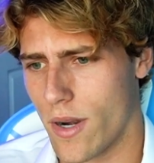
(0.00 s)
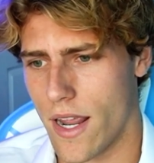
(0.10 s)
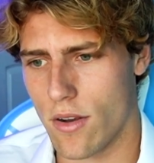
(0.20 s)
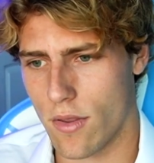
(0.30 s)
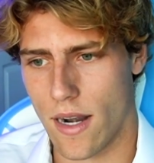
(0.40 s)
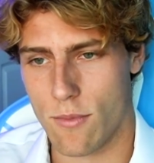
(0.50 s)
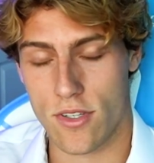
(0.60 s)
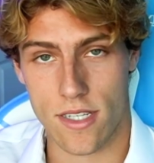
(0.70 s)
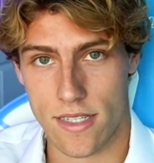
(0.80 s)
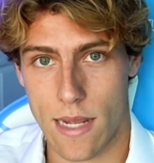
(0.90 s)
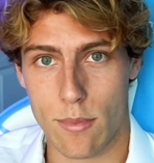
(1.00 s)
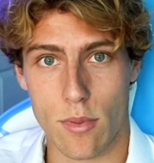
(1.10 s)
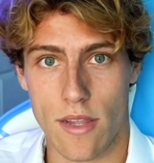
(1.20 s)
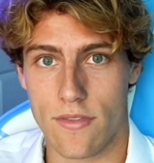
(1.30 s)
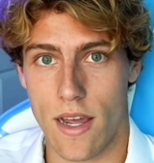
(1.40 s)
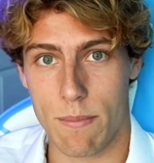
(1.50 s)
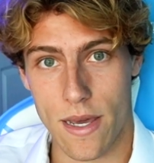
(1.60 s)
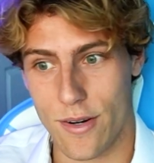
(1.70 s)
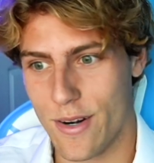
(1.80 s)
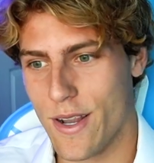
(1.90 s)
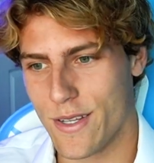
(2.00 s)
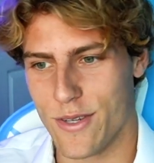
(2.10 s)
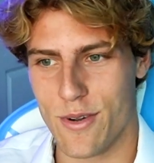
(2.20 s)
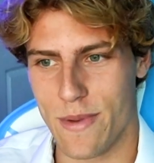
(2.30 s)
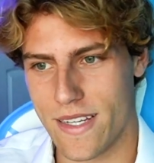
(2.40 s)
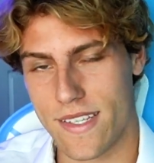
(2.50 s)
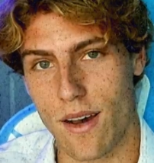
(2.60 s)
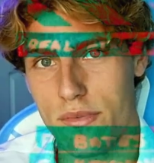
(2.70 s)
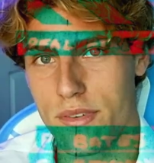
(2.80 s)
when I know that I'm just as capable, if not better, to do it myself.